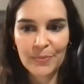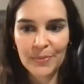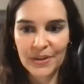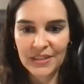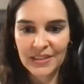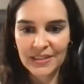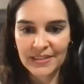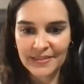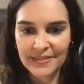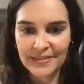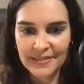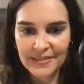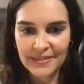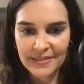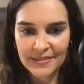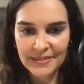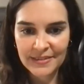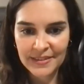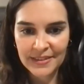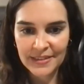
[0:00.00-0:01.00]
button.
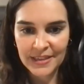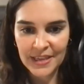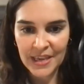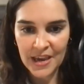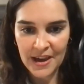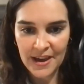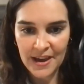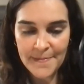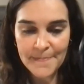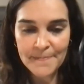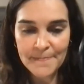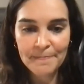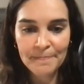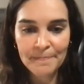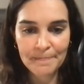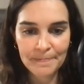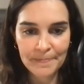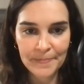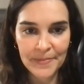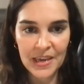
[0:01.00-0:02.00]
Yeah, down on
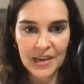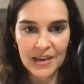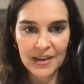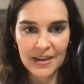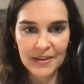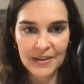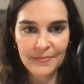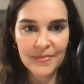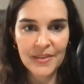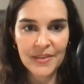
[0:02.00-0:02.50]
the bottom. Yeah. Down on